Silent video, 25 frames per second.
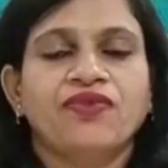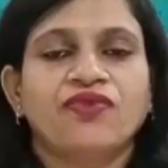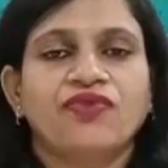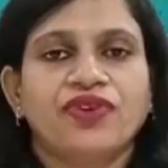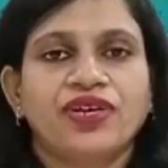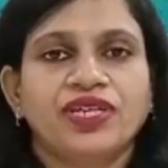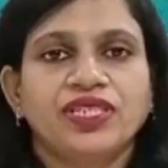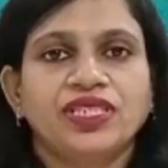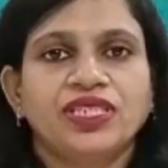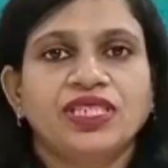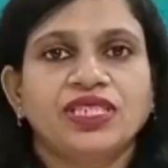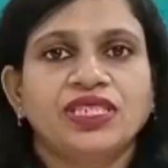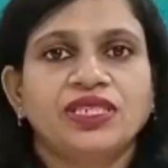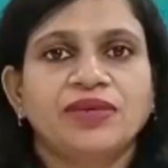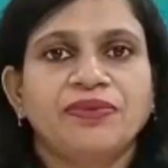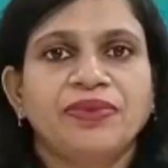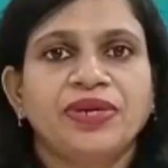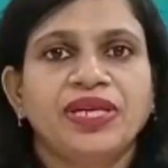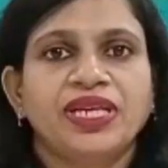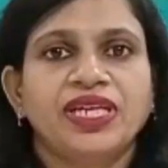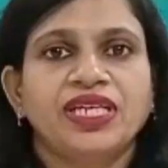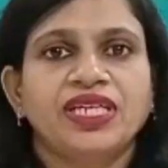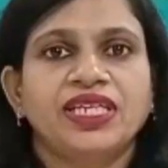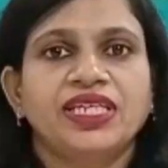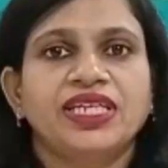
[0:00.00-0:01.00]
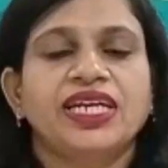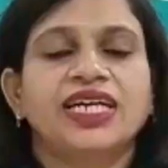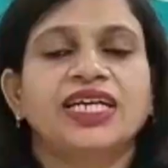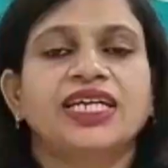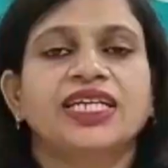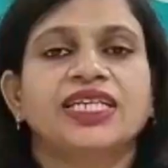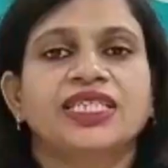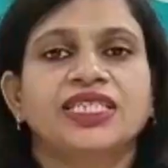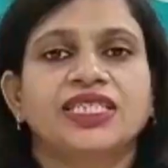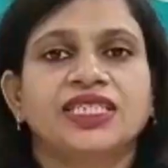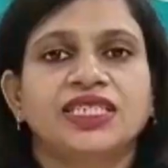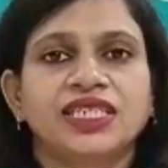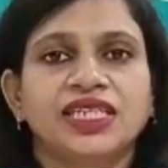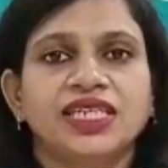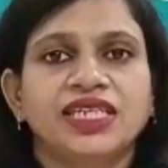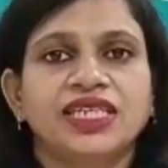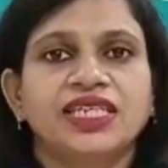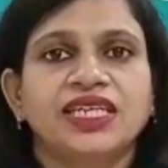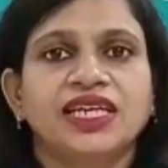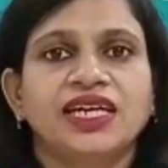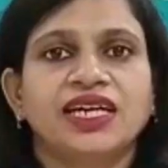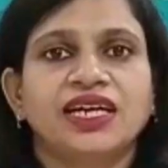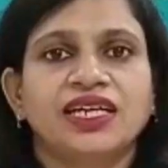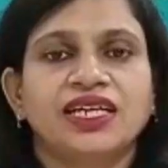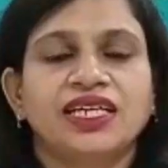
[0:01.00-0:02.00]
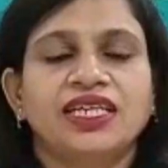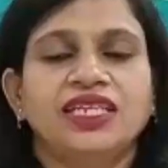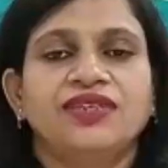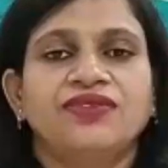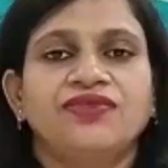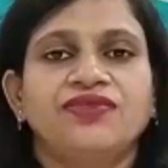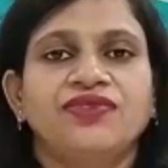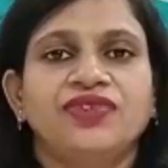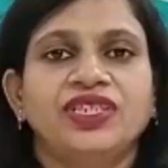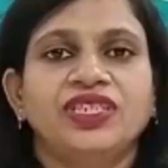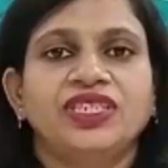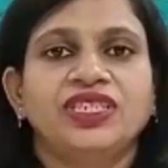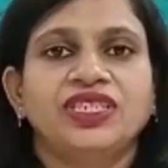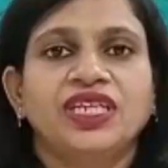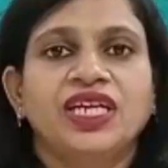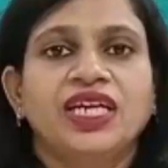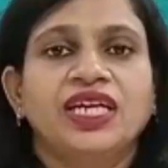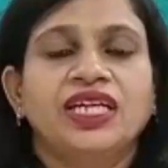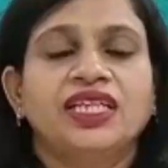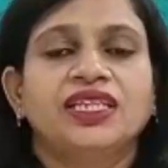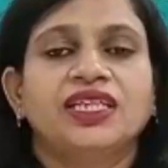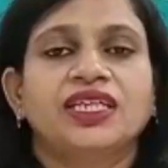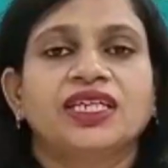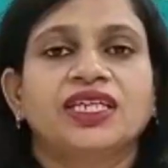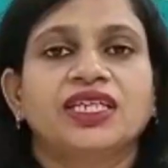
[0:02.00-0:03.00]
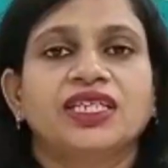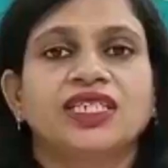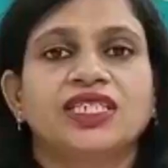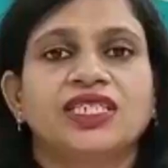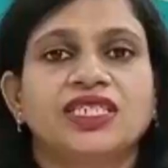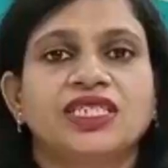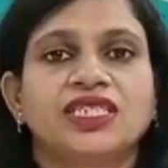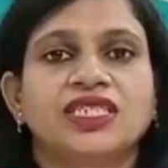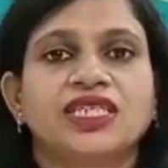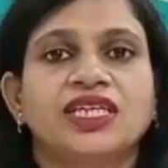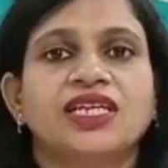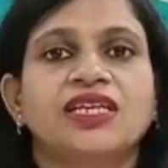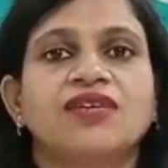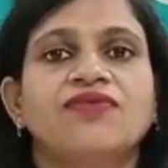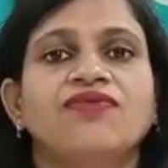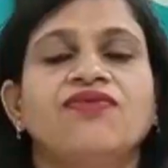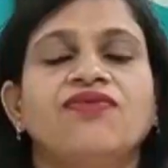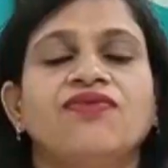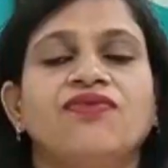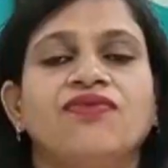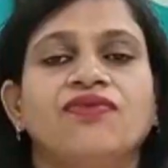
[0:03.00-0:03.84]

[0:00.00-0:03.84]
First is the Miliria crystallina, in which the crystal